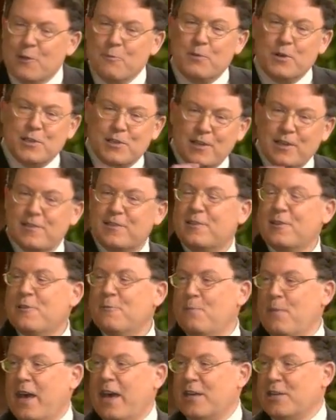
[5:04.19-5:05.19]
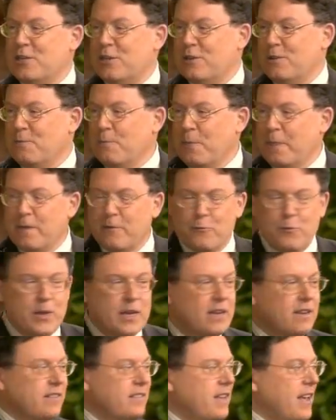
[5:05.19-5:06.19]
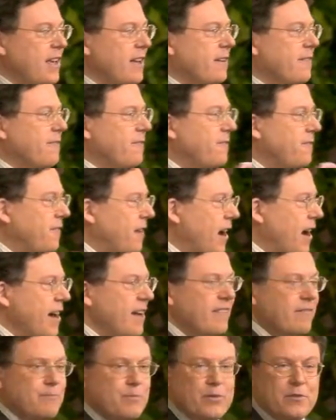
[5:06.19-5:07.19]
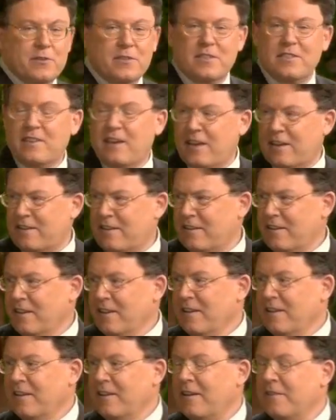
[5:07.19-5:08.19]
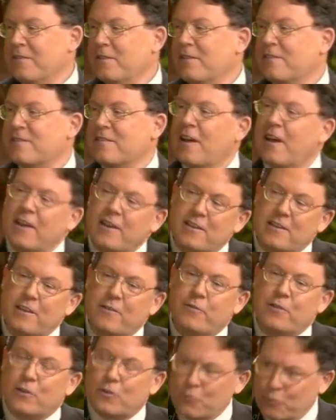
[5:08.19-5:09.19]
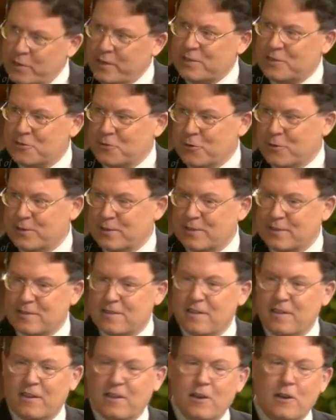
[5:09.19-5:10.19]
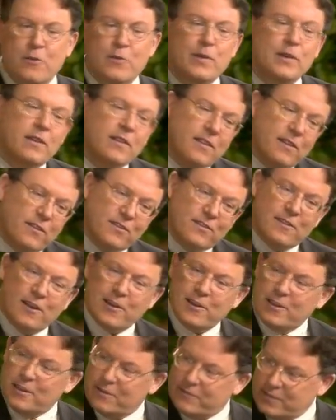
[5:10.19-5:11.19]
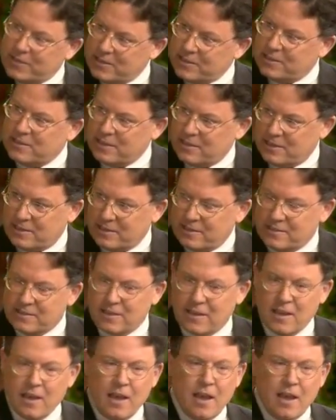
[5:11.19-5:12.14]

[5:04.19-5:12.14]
But just imagine if we could take 5% of the scientific resources that go into the study of disease